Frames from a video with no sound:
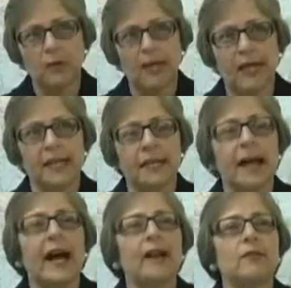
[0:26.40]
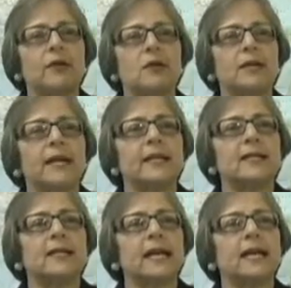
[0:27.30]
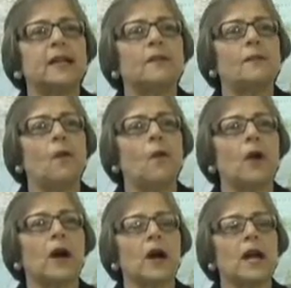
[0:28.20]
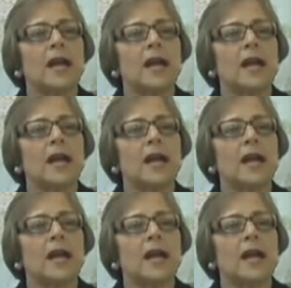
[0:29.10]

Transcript: meeting in Cairo in 1994,